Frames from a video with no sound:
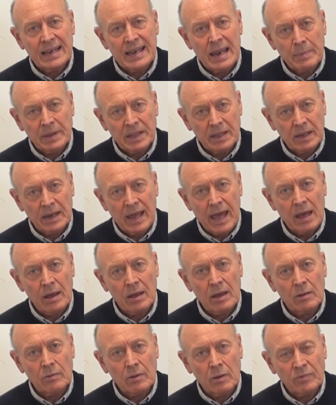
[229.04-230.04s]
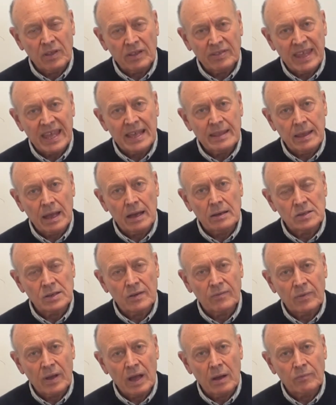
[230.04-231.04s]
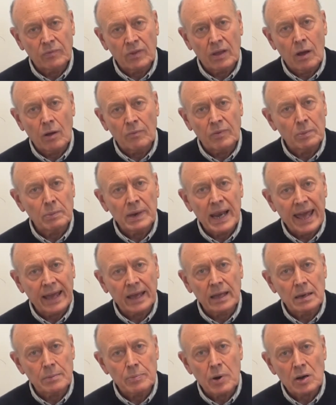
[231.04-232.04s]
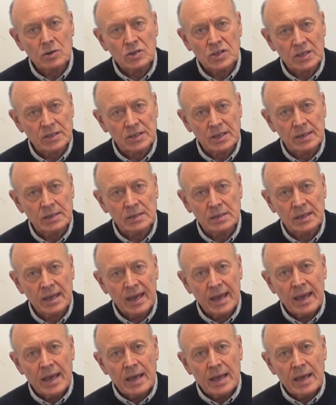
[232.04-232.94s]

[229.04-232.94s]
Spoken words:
limited of the details of the molecular processes.